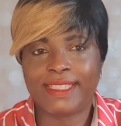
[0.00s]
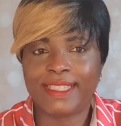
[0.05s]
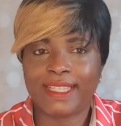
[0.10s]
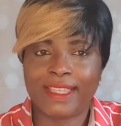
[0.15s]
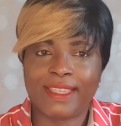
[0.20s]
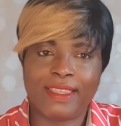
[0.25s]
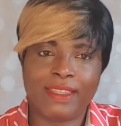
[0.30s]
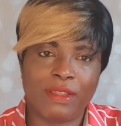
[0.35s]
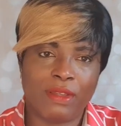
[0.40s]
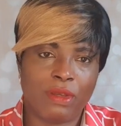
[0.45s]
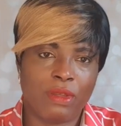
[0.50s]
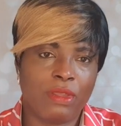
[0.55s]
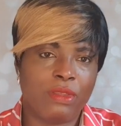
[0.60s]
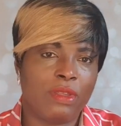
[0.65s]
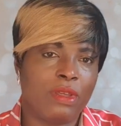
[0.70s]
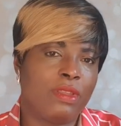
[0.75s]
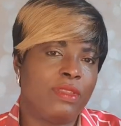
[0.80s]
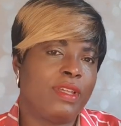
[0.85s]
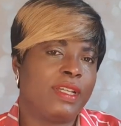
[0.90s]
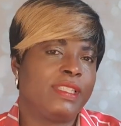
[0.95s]
These are
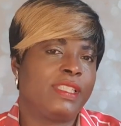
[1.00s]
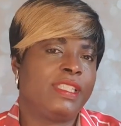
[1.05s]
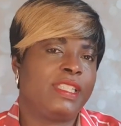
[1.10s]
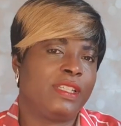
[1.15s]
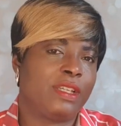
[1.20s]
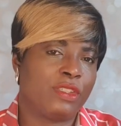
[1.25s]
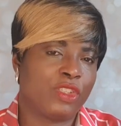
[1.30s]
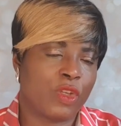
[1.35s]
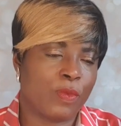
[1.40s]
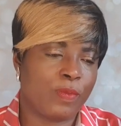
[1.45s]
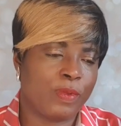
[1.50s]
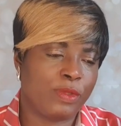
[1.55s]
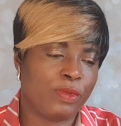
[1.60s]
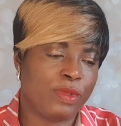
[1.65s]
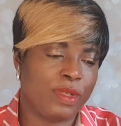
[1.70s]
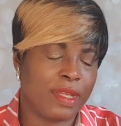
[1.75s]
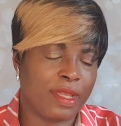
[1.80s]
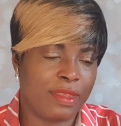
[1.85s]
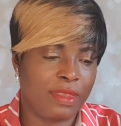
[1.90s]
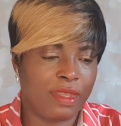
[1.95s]
other topics
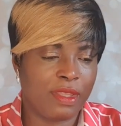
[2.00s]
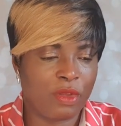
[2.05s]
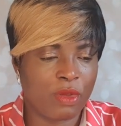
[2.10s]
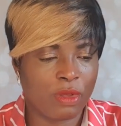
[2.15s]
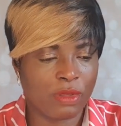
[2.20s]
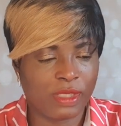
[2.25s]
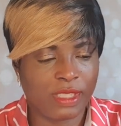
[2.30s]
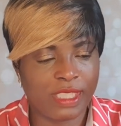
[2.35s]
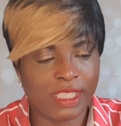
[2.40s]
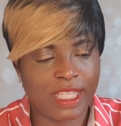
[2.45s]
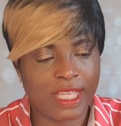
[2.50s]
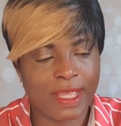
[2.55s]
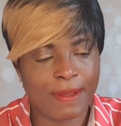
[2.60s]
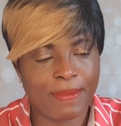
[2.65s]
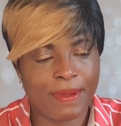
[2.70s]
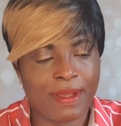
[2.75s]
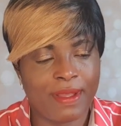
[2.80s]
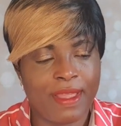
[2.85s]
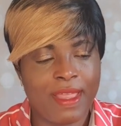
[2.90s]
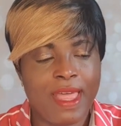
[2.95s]
we can consider
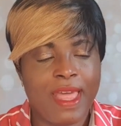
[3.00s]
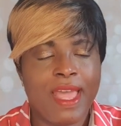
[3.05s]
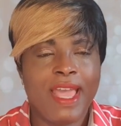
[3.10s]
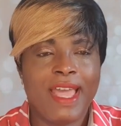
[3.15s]
about.